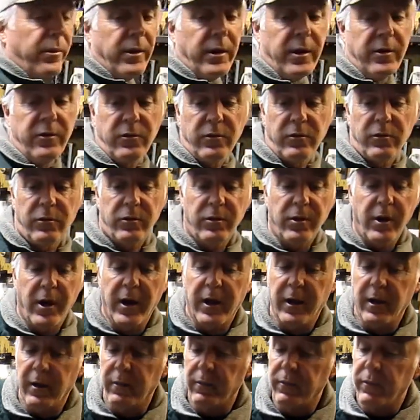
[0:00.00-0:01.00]
that I just thought
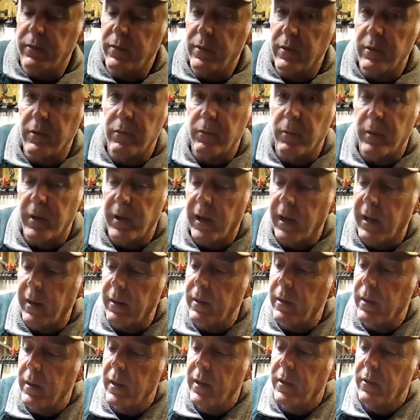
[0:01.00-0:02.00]
of is when
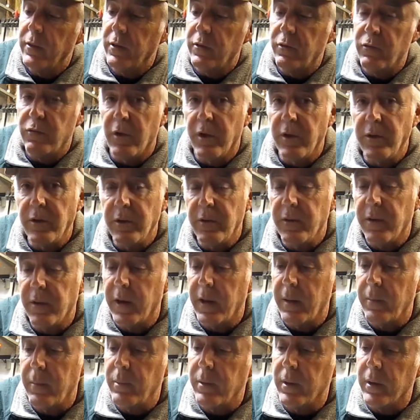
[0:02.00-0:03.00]
the trunnion that
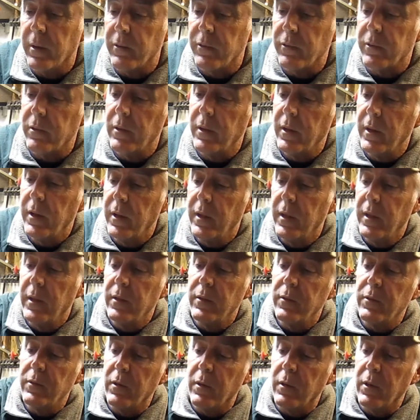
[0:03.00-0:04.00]
I built
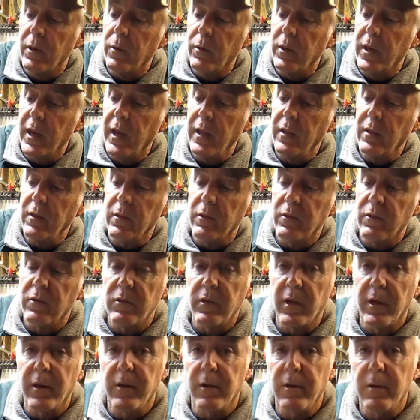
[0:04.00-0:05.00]
to locate this
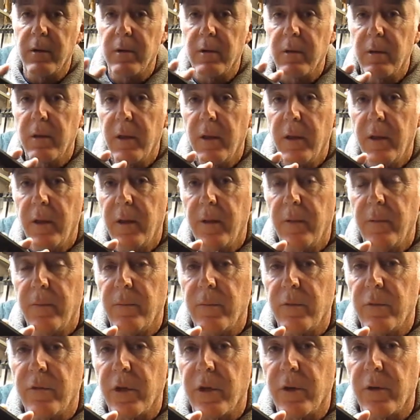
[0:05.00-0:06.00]
center
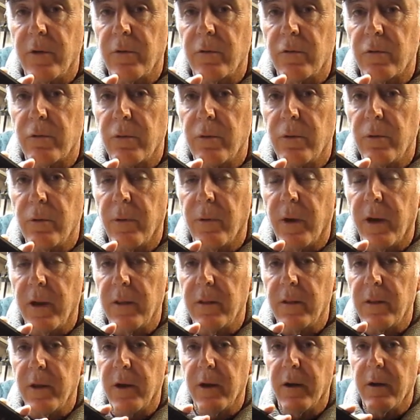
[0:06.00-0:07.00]
screw right
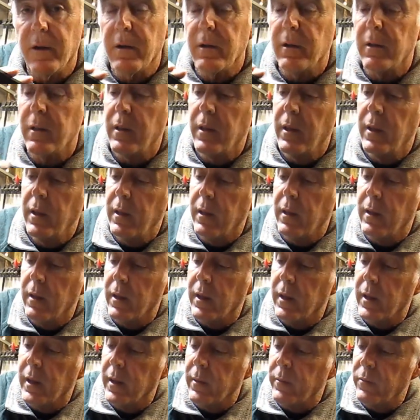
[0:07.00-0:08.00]
there,
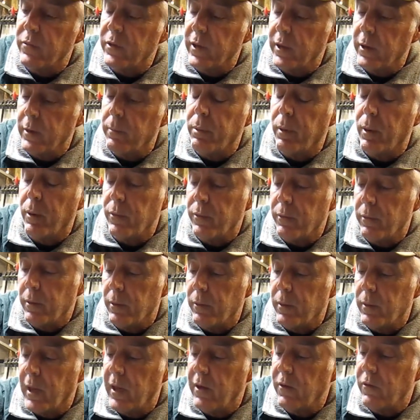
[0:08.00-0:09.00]
center bolt
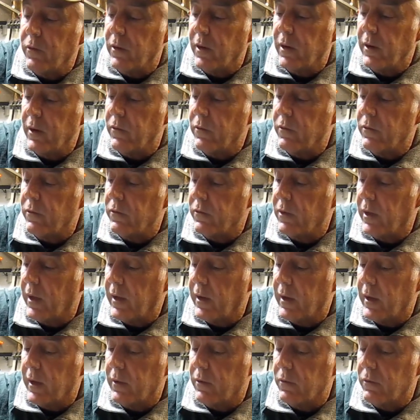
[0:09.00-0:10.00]
location I should say,
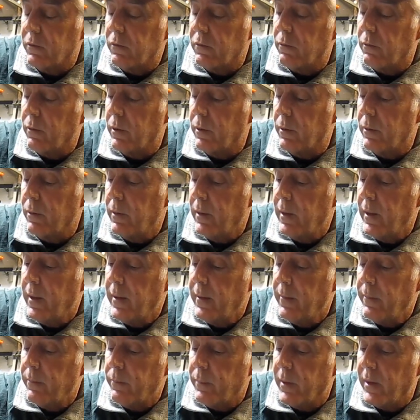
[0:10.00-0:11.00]
not screw.
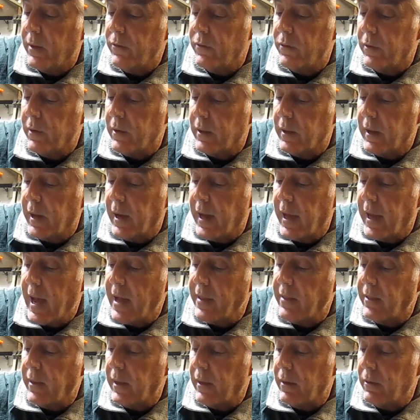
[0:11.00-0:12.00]
Basically I
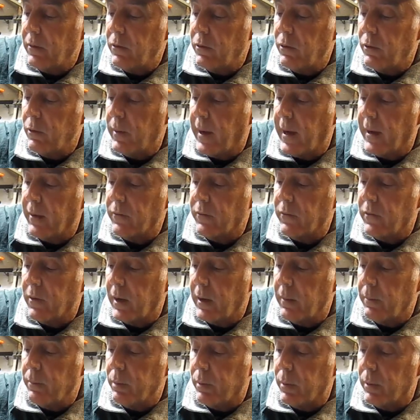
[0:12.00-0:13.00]
had the two
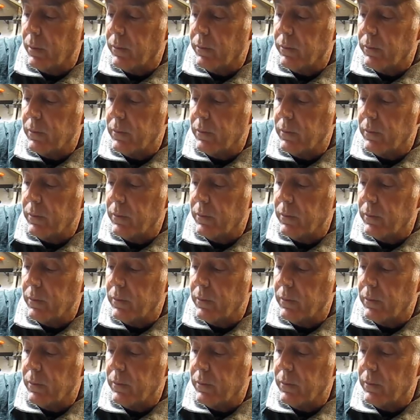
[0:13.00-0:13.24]
outside bolt